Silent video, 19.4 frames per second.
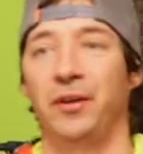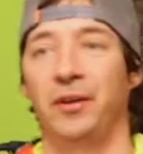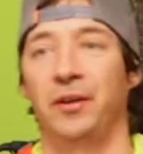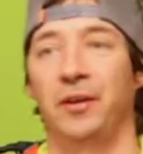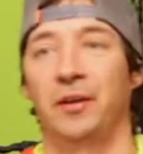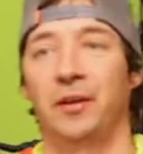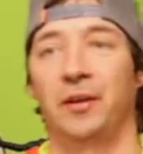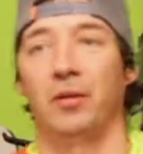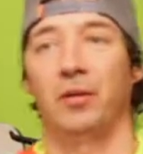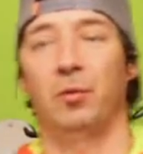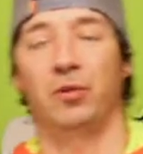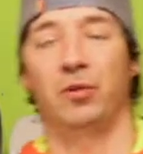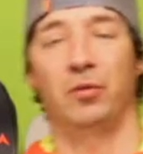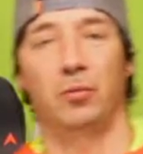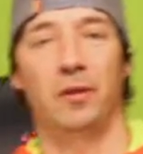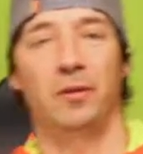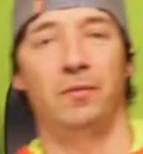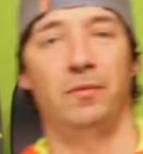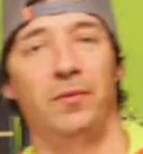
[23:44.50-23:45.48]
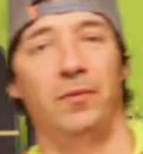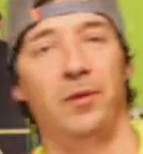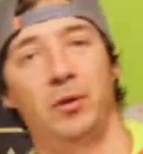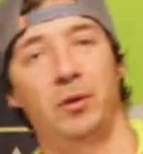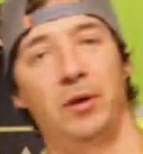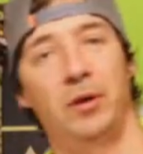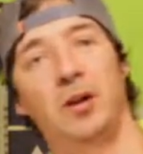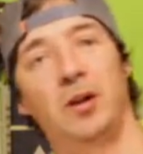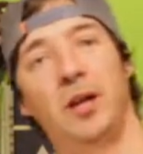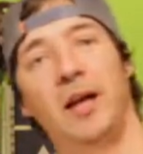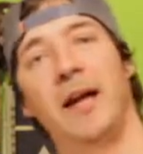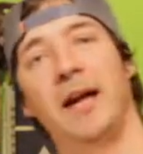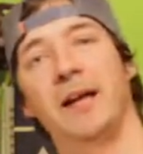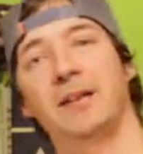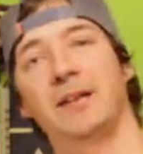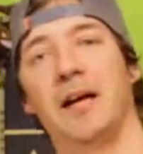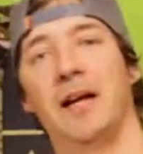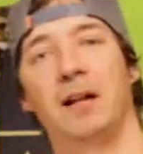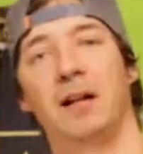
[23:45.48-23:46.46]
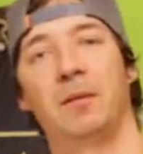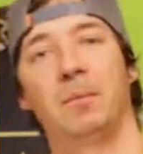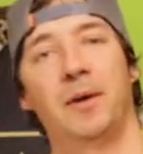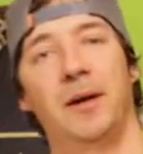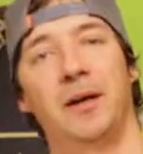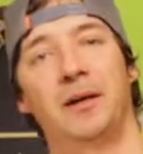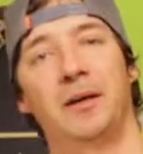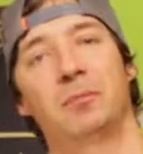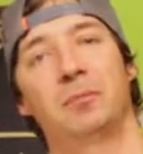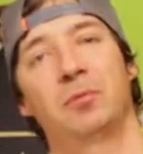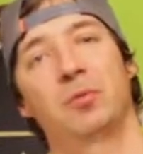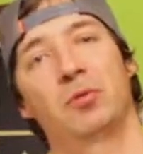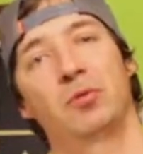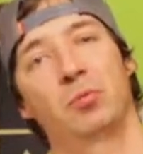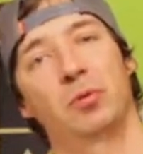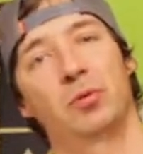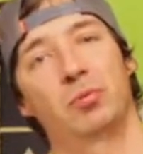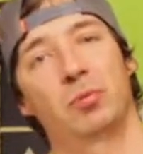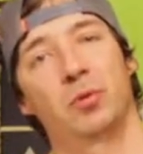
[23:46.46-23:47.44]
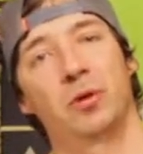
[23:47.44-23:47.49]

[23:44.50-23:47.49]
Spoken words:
thing, it was one thing. We all had alpine boots,